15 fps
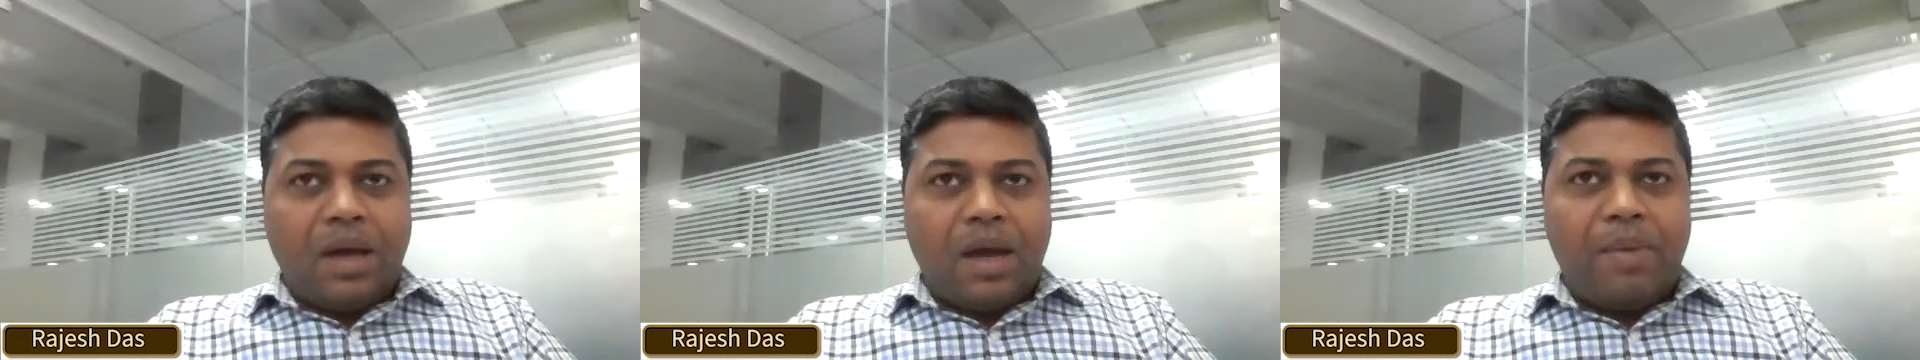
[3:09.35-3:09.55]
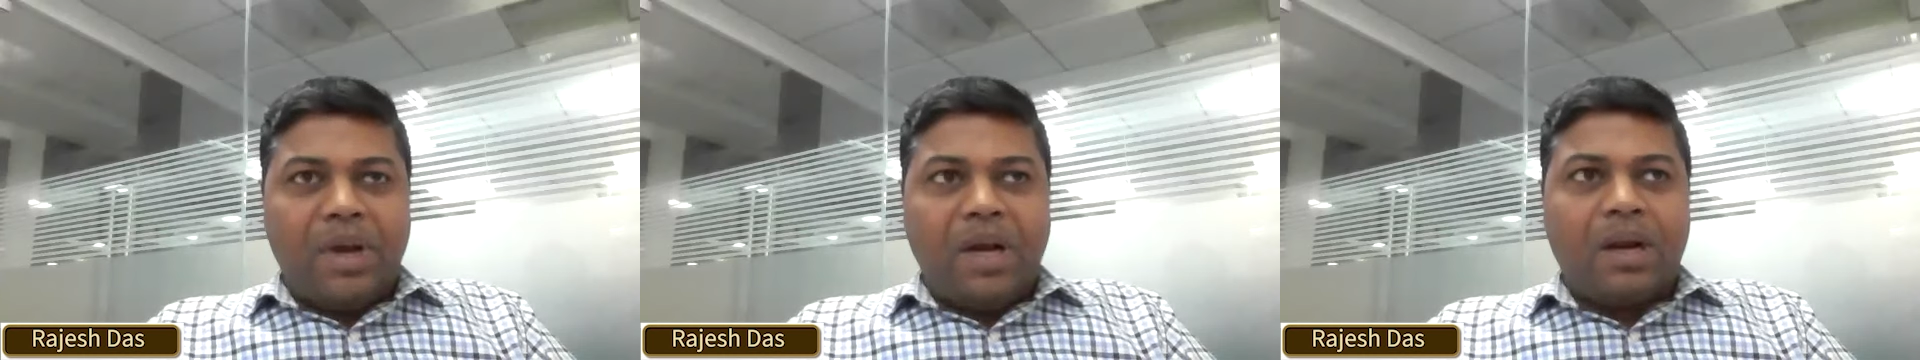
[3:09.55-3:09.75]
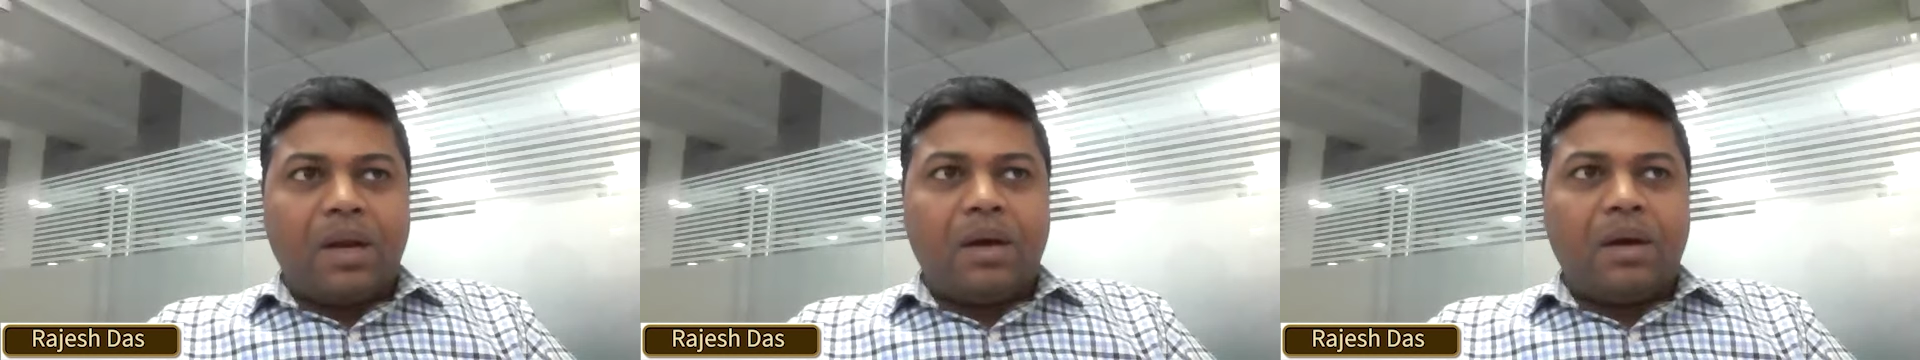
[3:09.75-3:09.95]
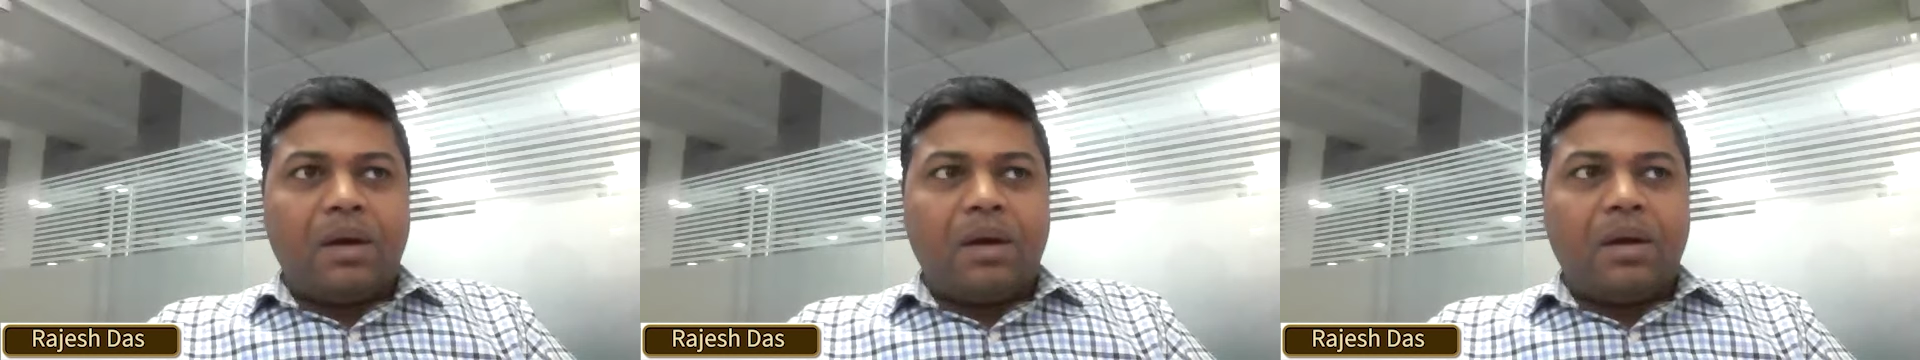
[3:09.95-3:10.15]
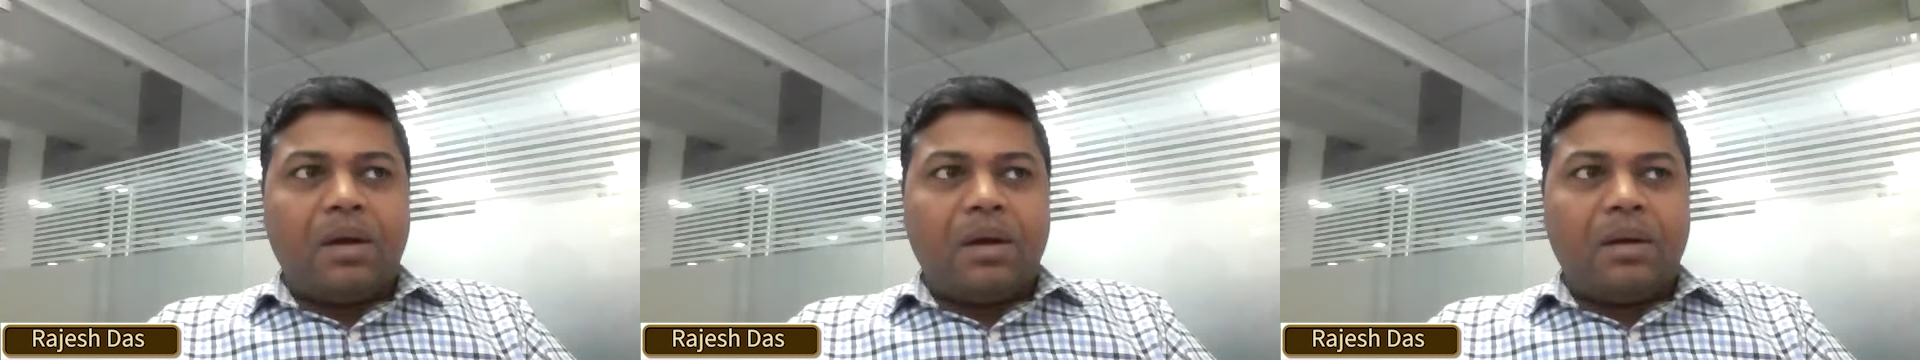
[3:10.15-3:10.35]
I mean,
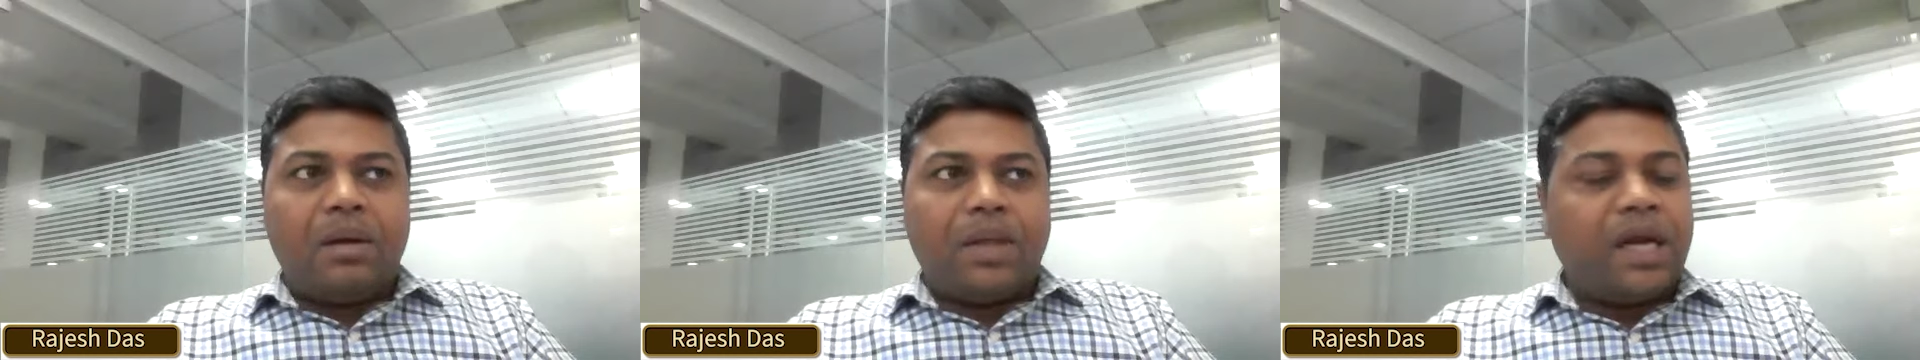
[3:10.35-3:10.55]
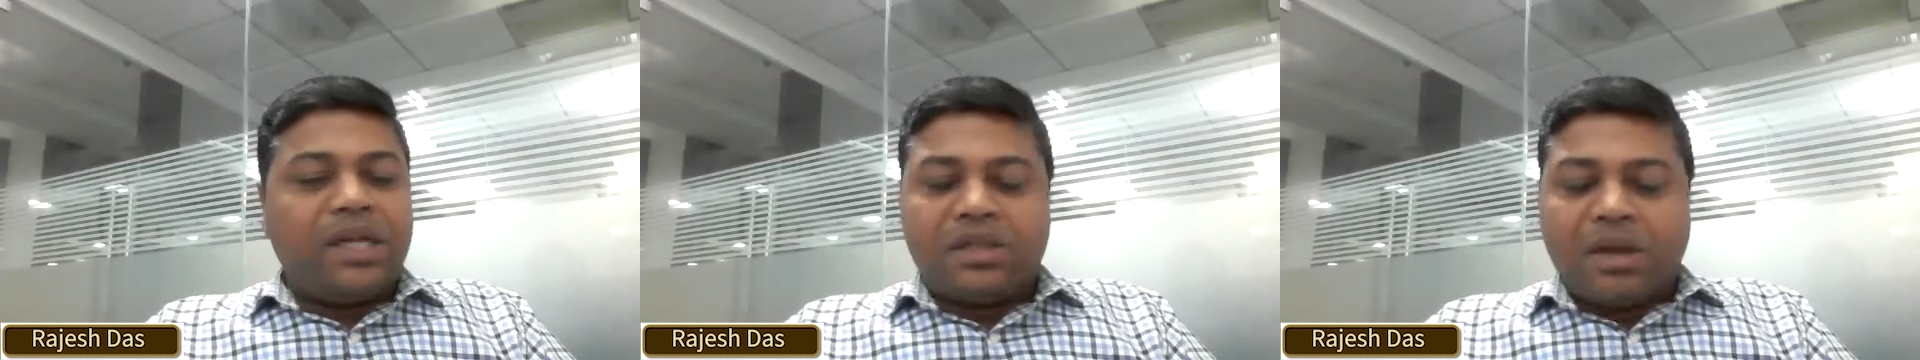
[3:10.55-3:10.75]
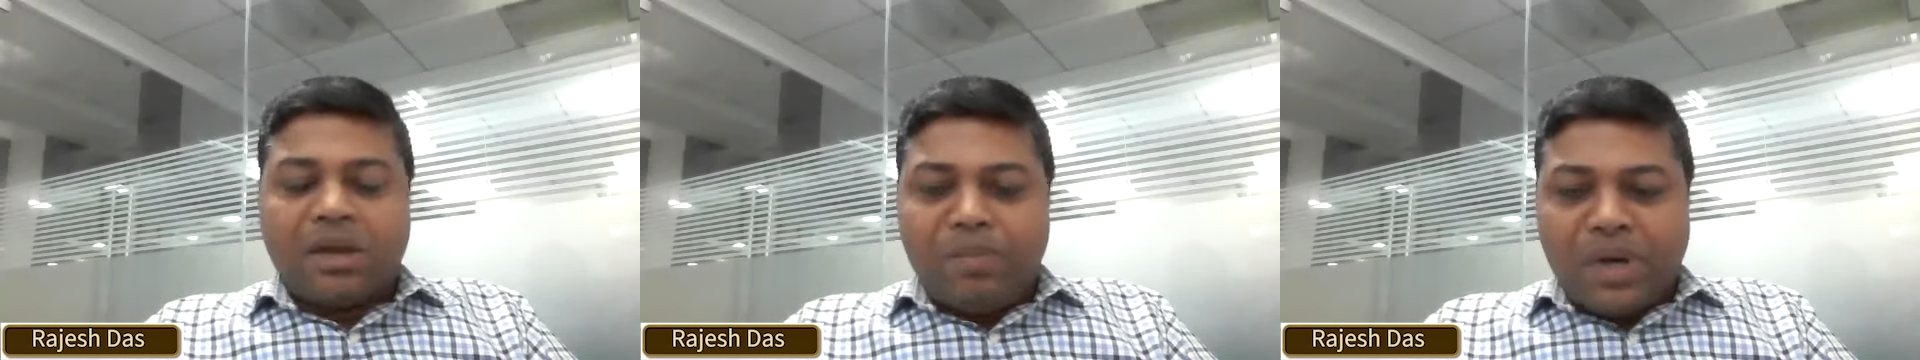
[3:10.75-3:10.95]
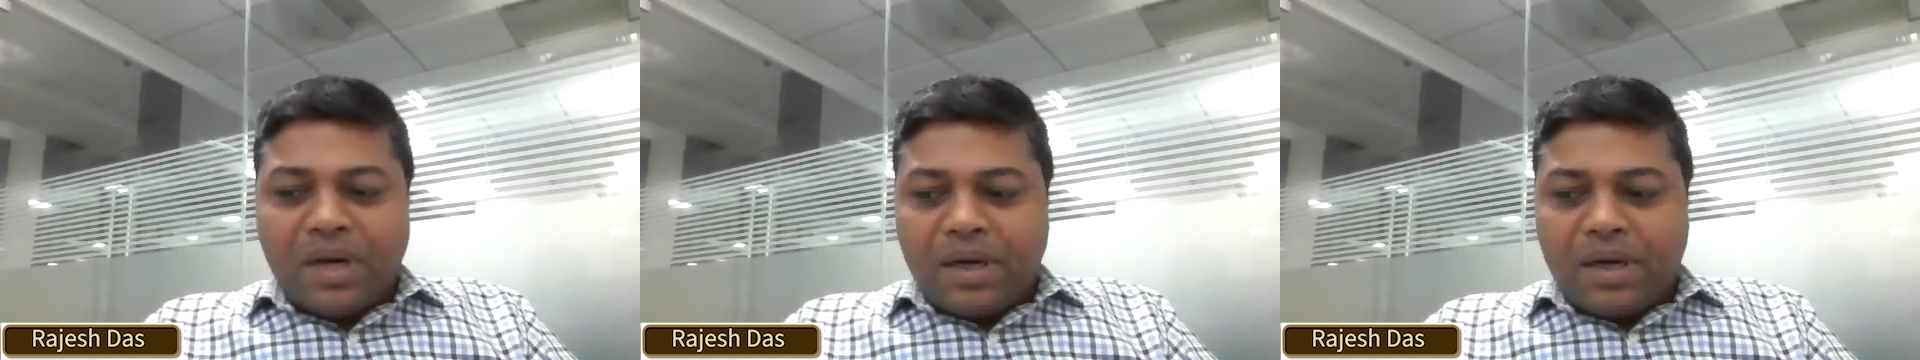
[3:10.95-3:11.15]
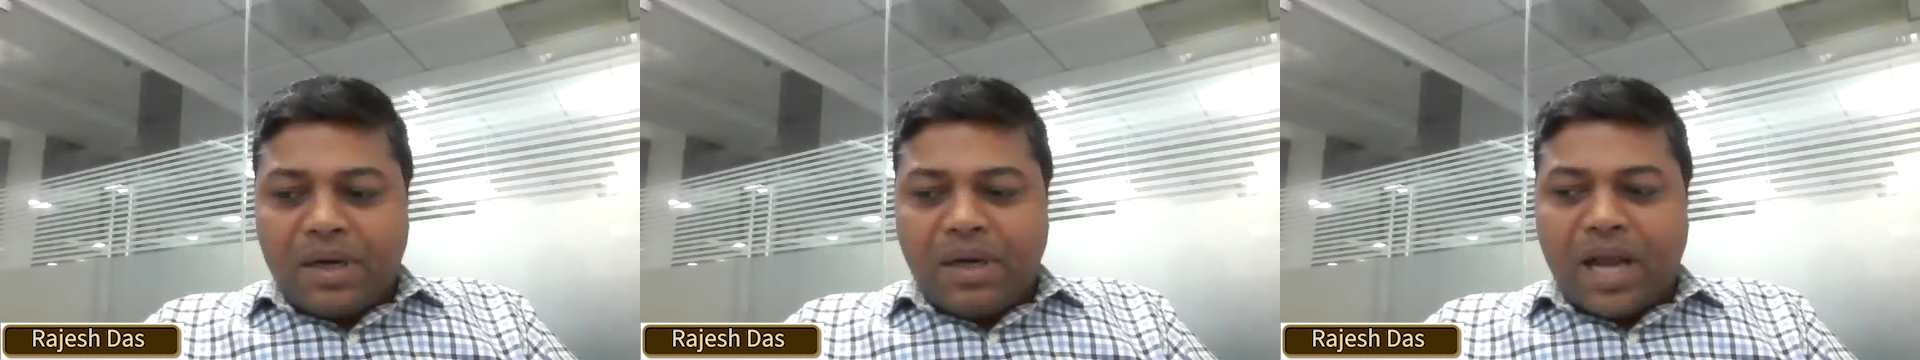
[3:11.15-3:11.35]
that is
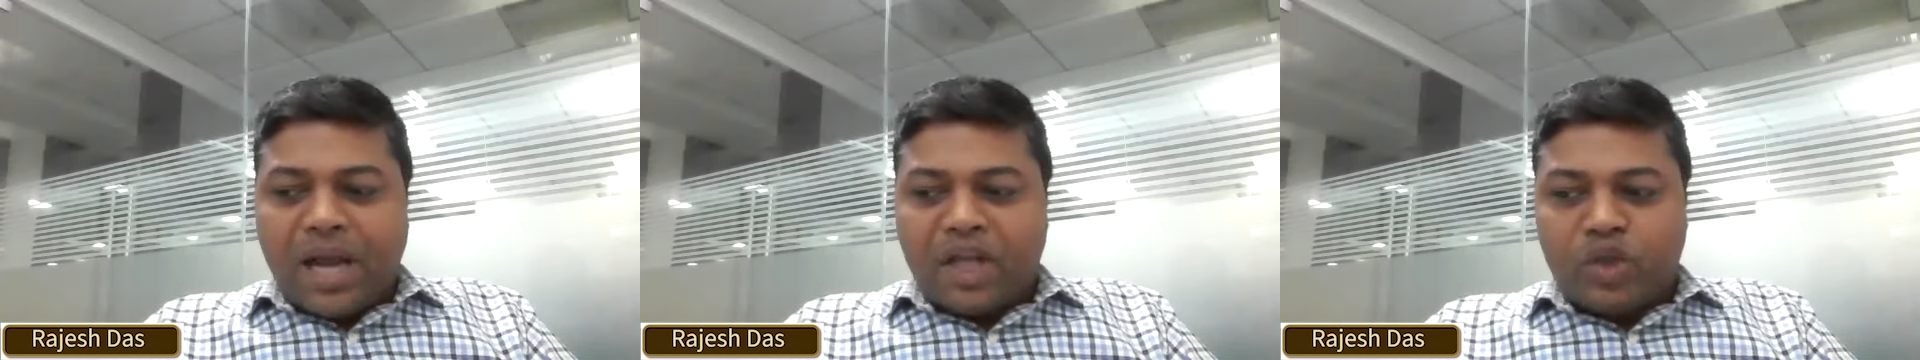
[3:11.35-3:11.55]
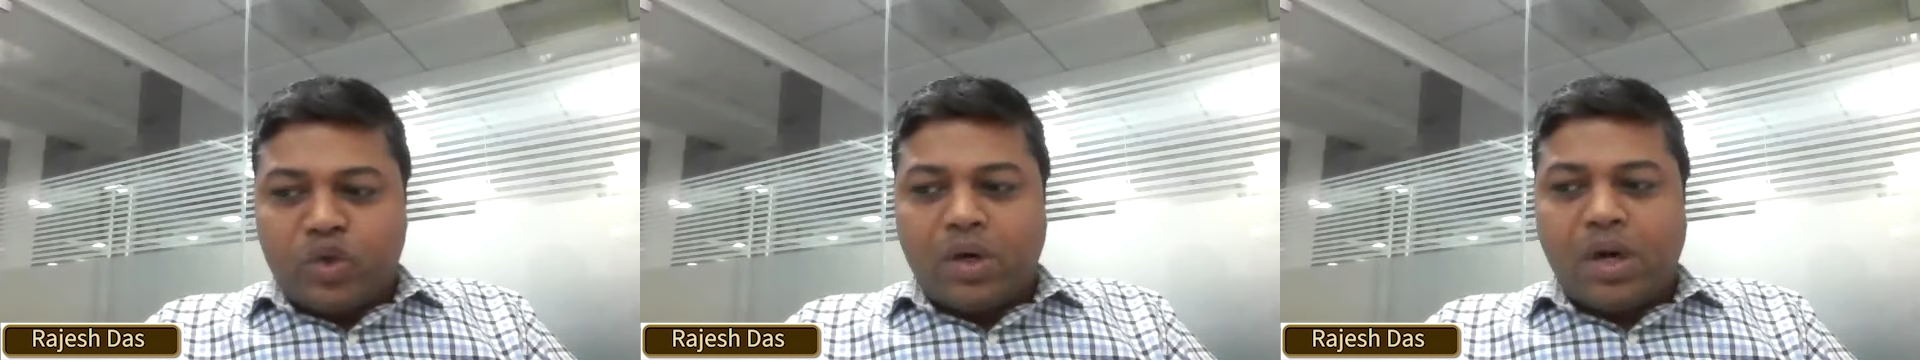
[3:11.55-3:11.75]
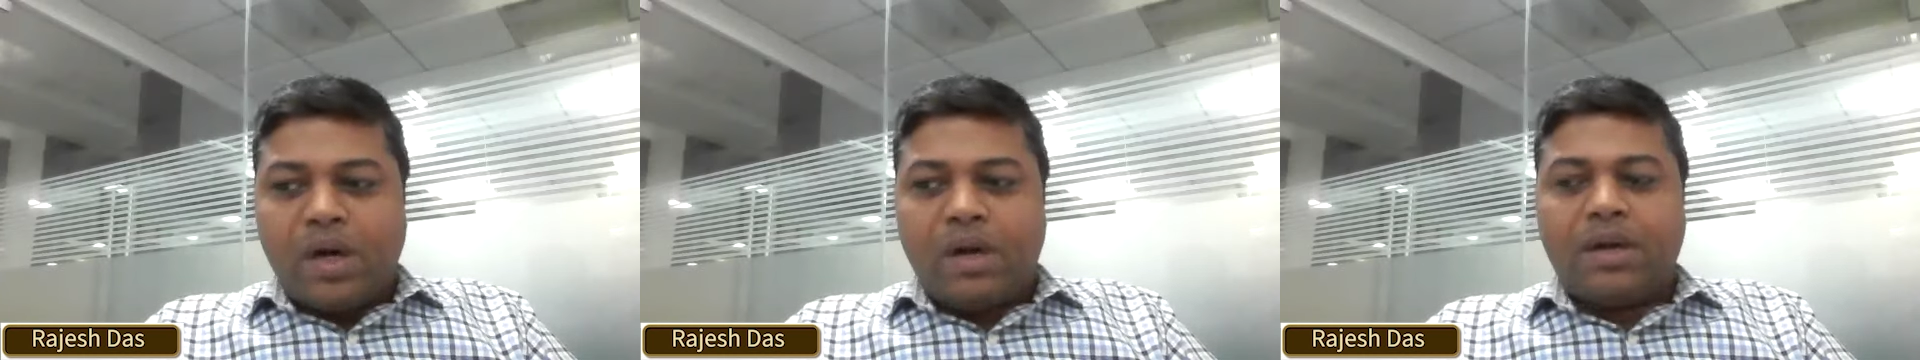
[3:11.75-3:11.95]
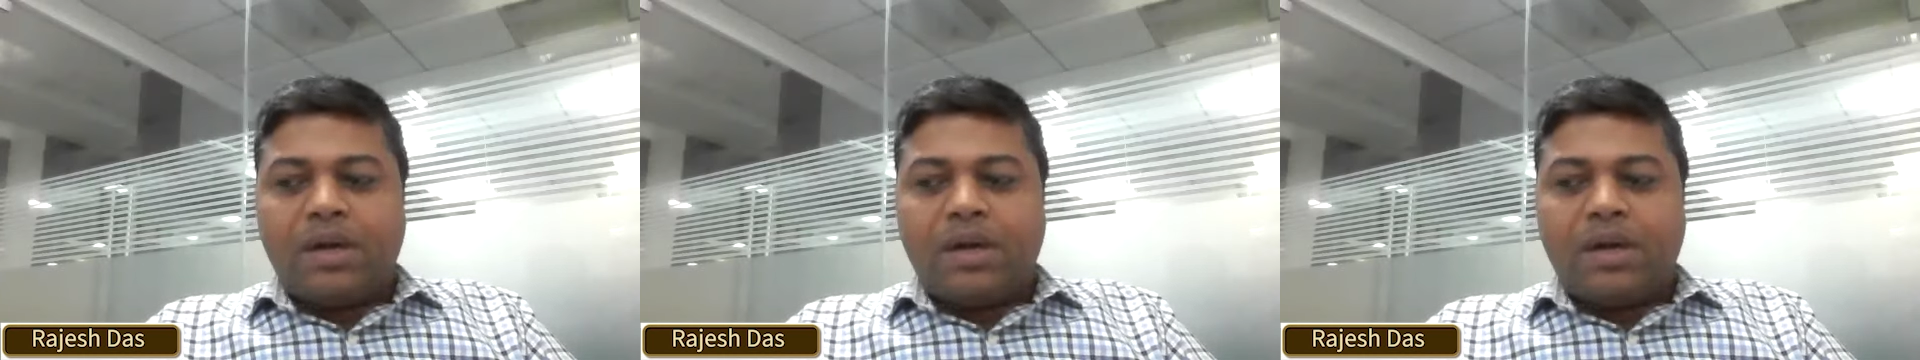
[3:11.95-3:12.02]
completely natural,